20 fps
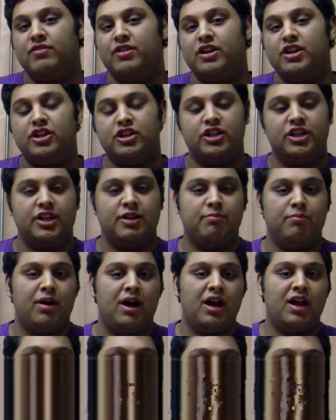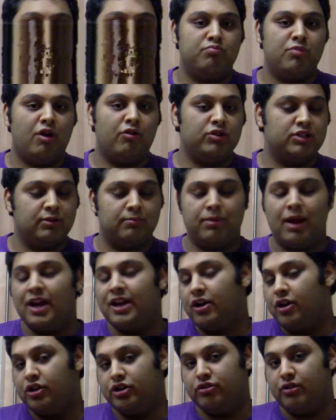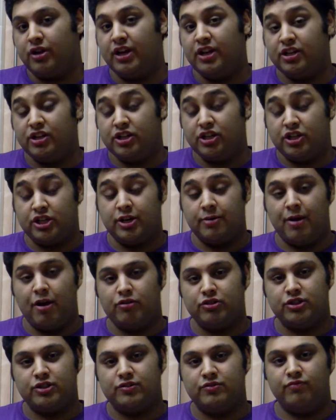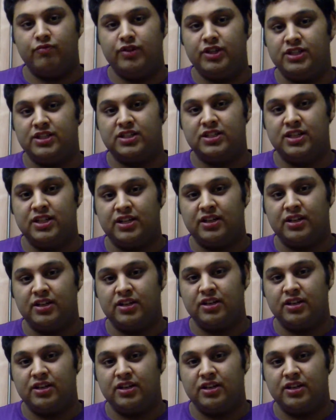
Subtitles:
Initially, I wasn't planning on doing an internship, I was just visiting.